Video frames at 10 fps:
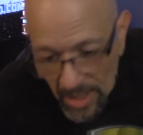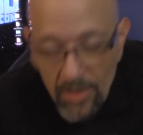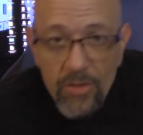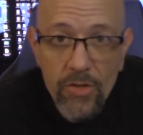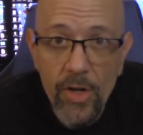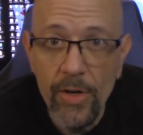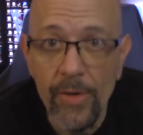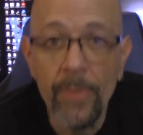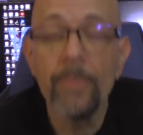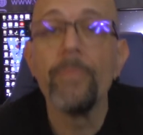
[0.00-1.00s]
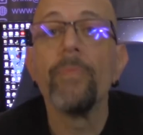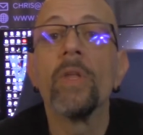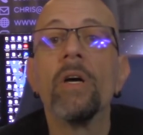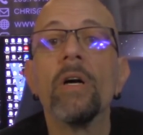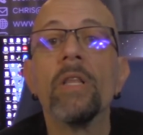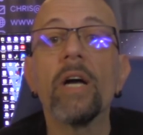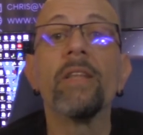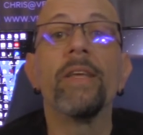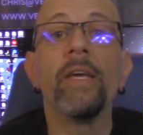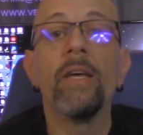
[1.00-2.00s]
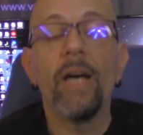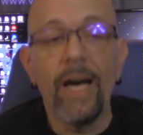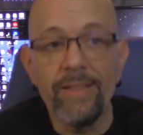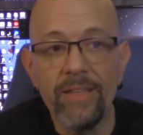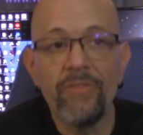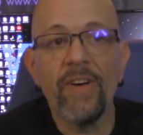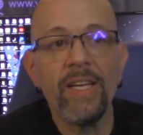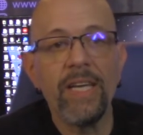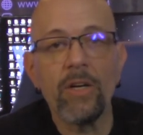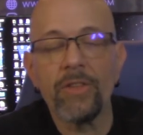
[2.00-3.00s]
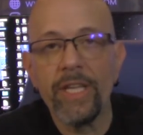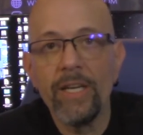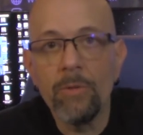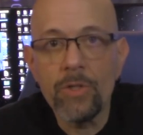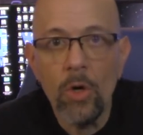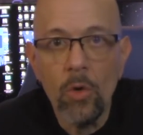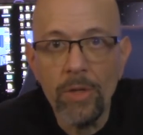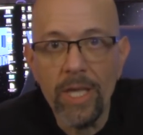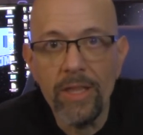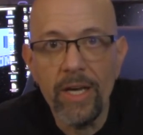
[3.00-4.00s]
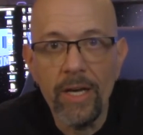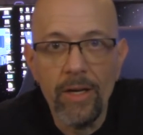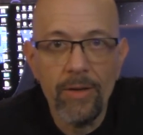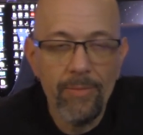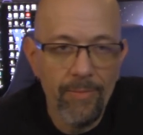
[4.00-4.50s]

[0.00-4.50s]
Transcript: So luckily I did find out that it was only the,